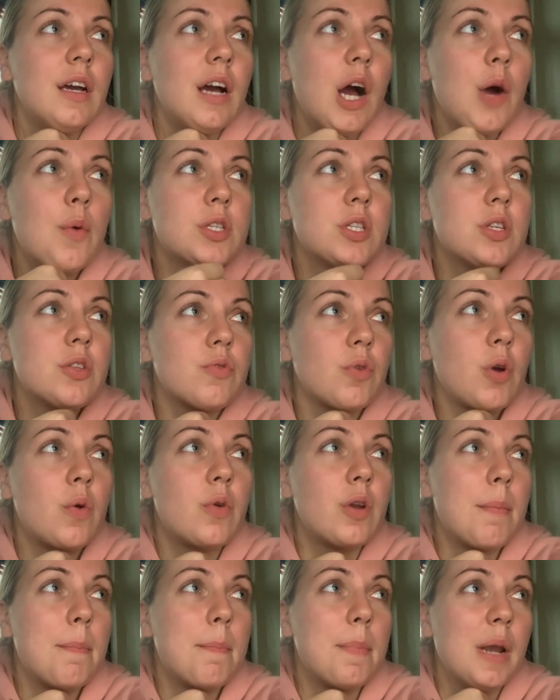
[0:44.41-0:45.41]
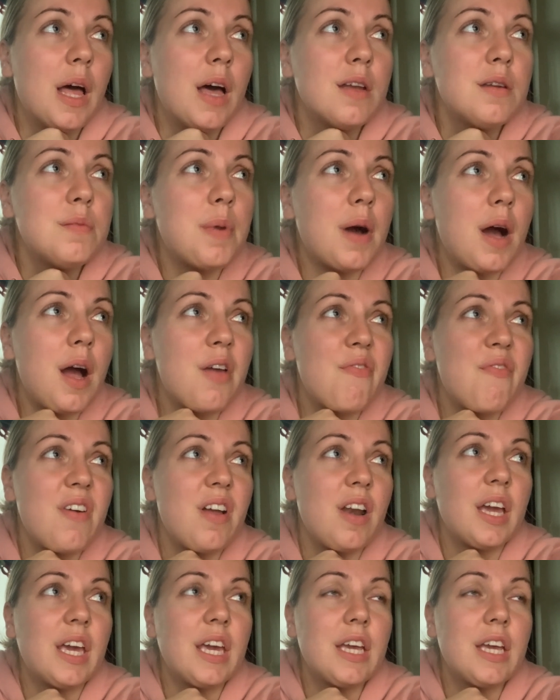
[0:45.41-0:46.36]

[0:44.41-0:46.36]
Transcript: I wasn't throwing up blood but I felt like